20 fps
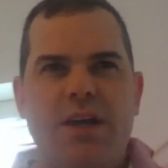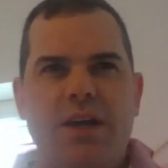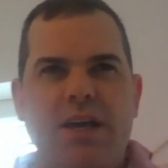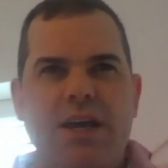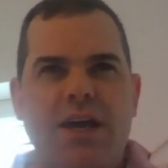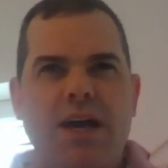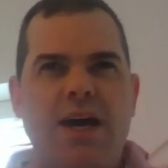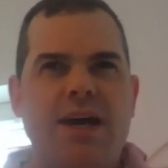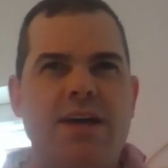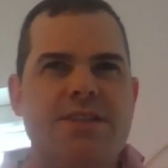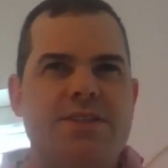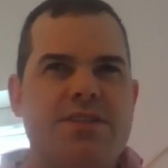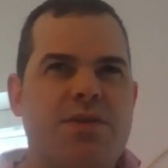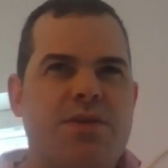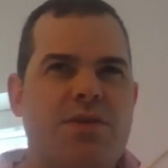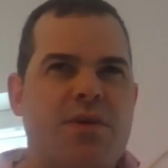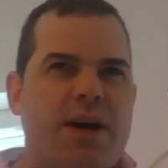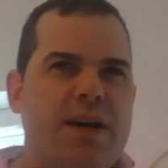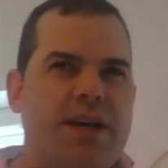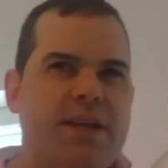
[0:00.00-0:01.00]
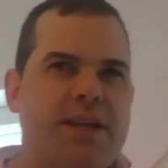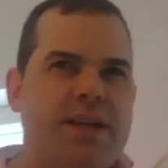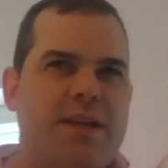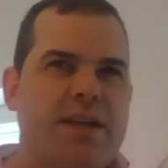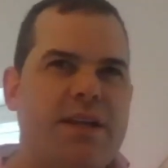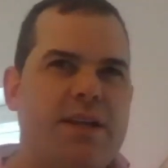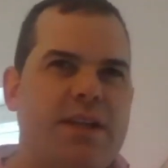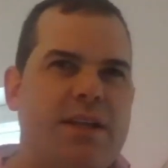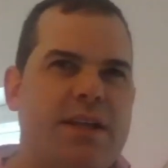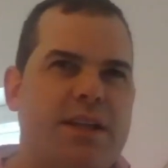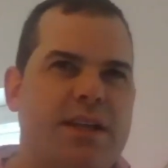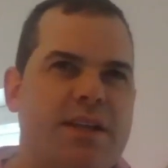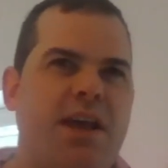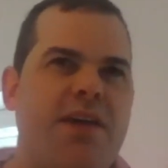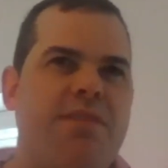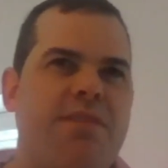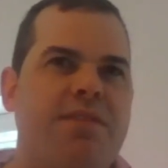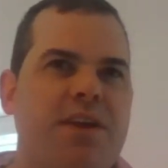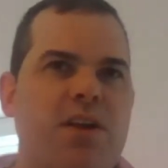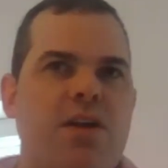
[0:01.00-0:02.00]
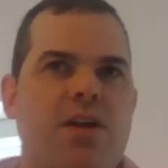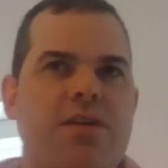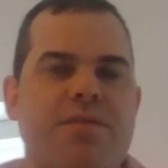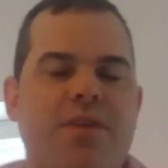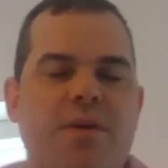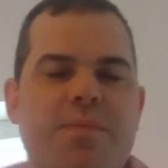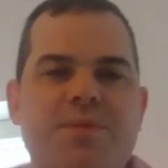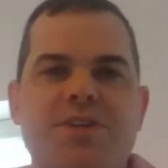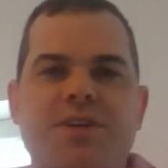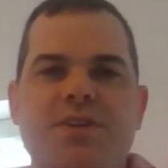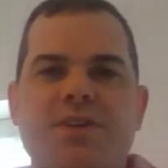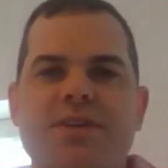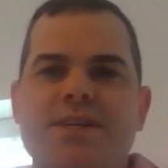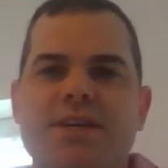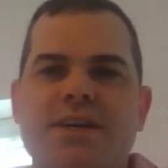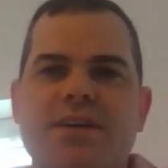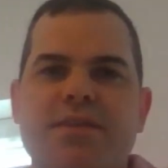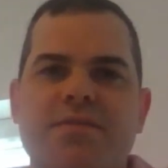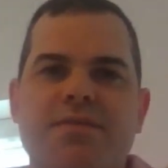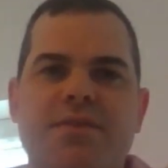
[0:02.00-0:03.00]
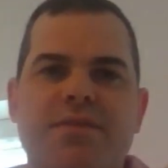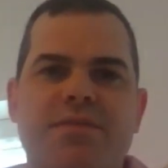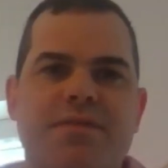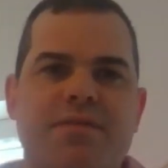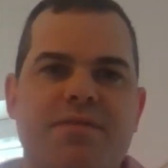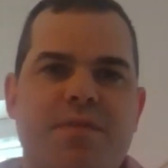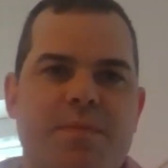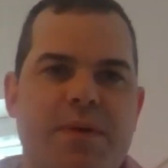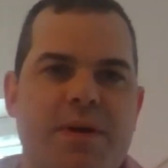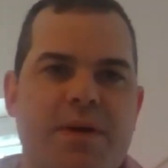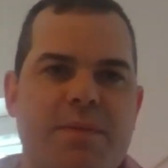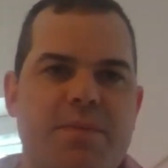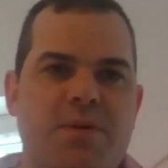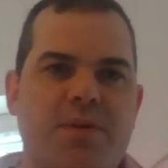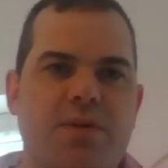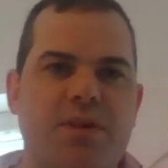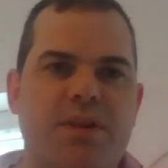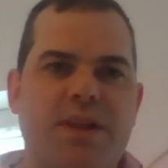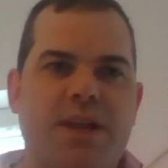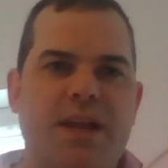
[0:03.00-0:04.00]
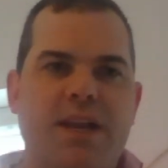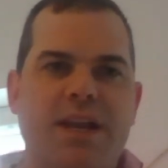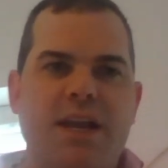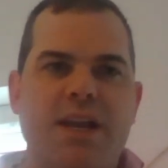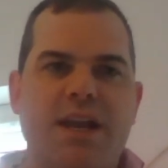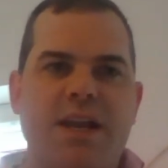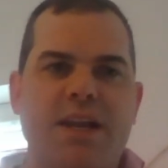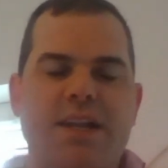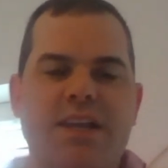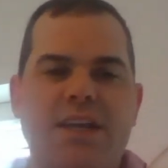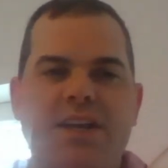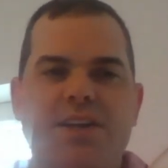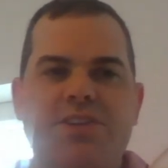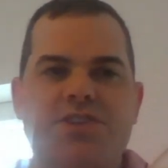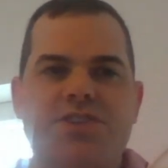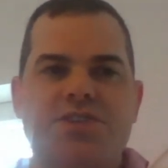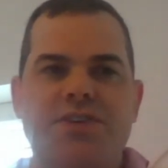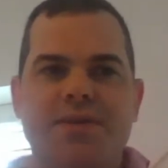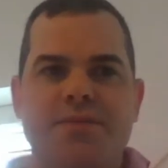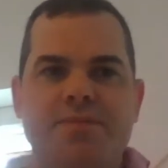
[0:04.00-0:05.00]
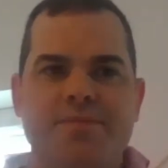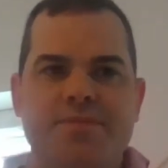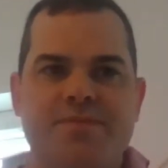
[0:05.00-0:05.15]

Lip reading: yeah, it's definitely a lot of opportunity for people in the industry.